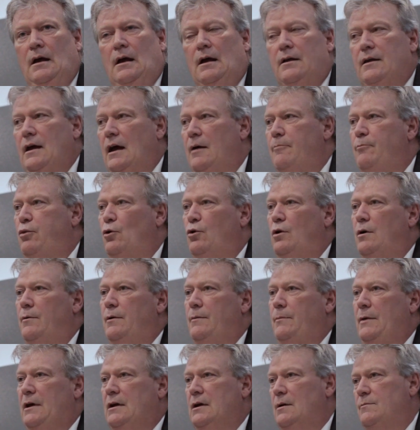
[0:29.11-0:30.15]
At that
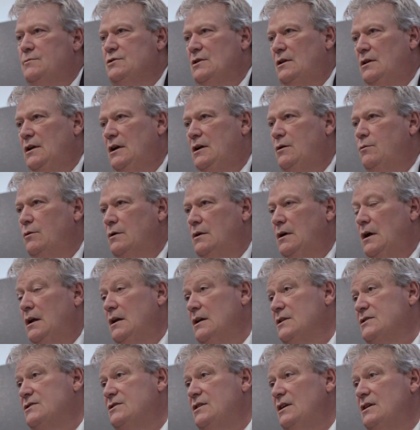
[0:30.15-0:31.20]
point, it becomes a liquid, and
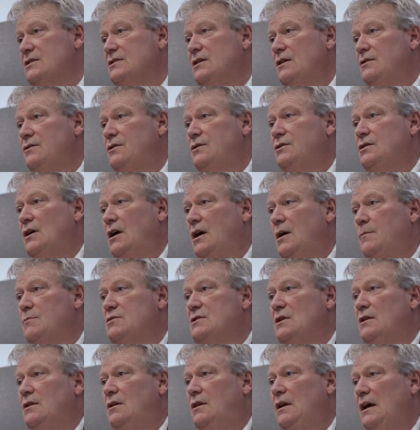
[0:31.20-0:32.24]
it's 600
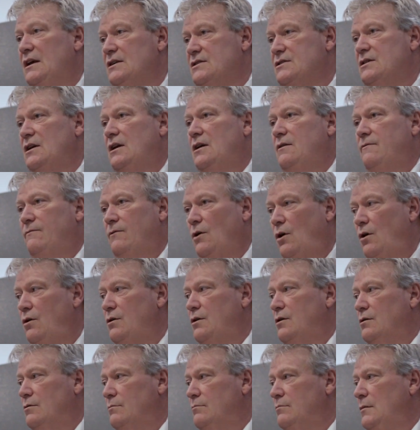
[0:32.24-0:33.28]
times less in
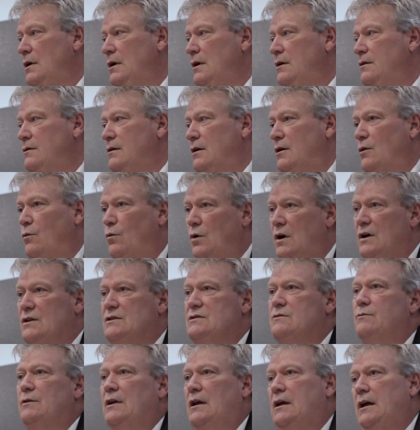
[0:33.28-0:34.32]
volume than it
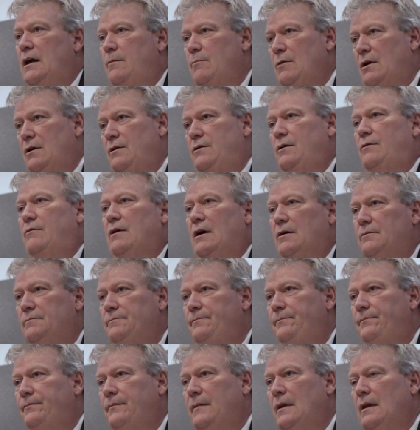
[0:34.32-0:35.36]
was when it came out of the ground.
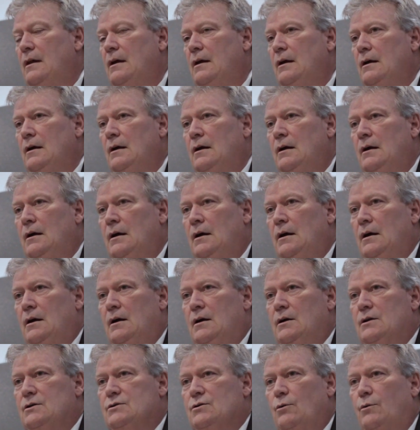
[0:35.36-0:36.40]

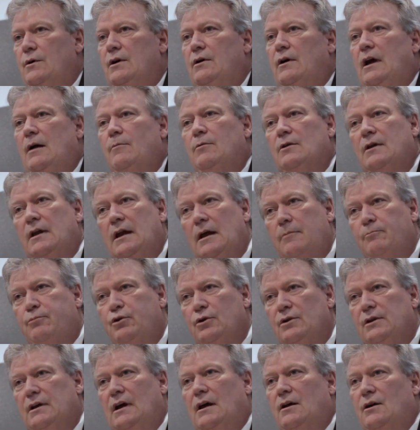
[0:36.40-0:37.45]
So we're able to then
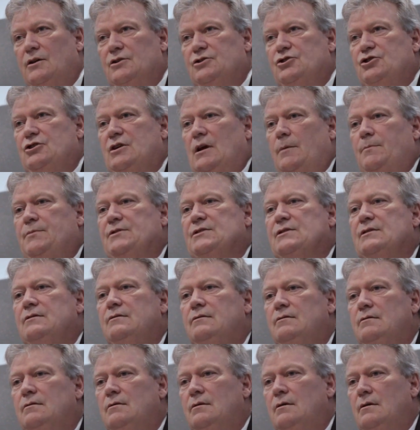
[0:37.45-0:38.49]
put that on ships
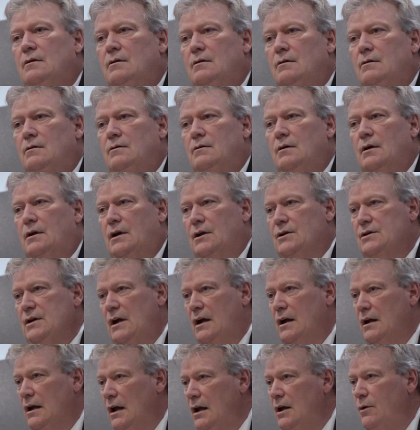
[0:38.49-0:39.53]
that can
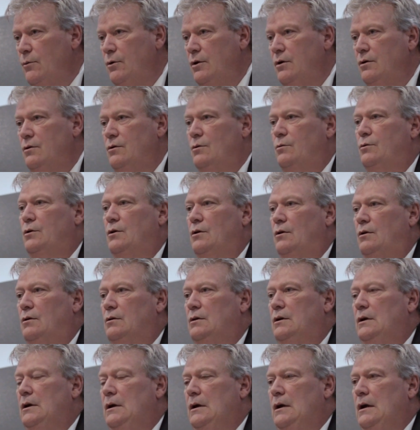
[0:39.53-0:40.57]
take it anywhere in the
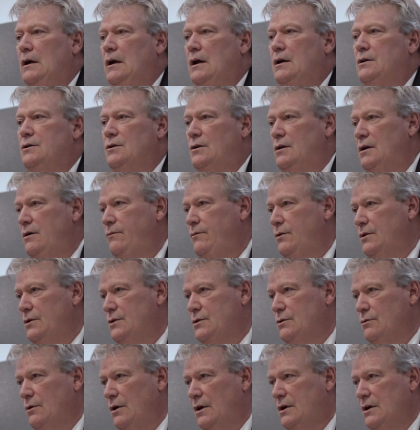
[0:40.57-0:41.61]
world and deliver
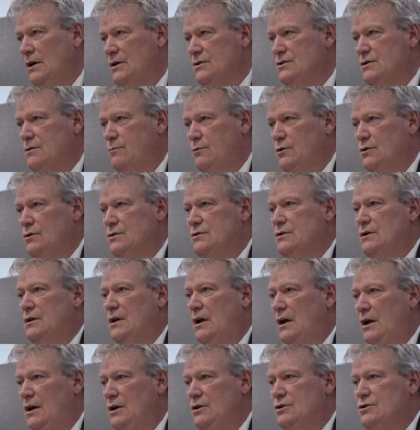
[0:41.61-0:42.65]
it to our customers in
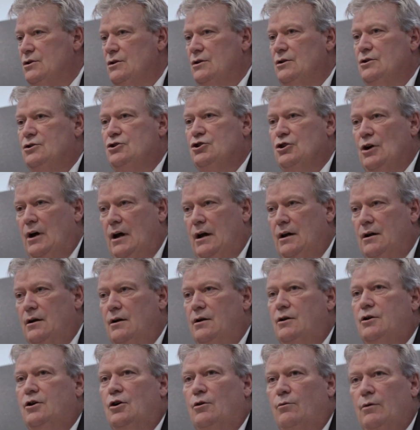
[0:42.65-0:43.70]
Asia,
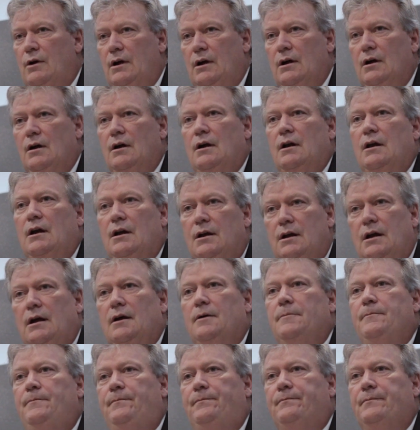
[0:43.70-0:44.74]
China, Korea, and
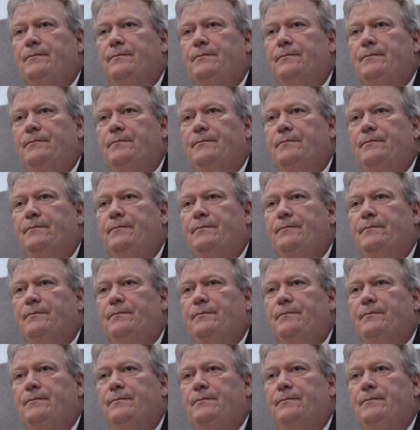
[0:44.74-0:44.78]
India.